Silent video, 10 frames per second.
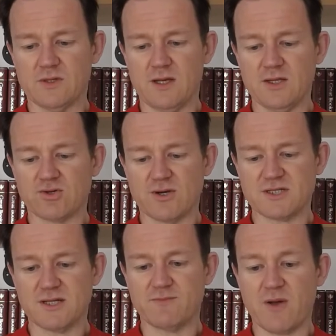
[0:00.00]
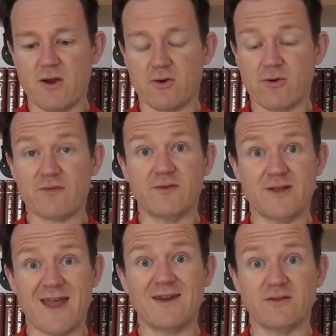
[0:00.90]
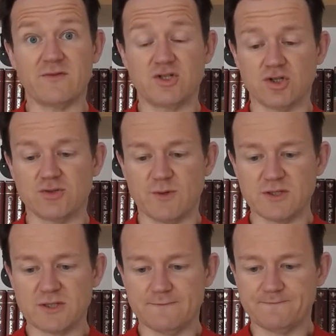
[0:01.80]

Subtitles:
Interesting paragraph at the end of the judgment.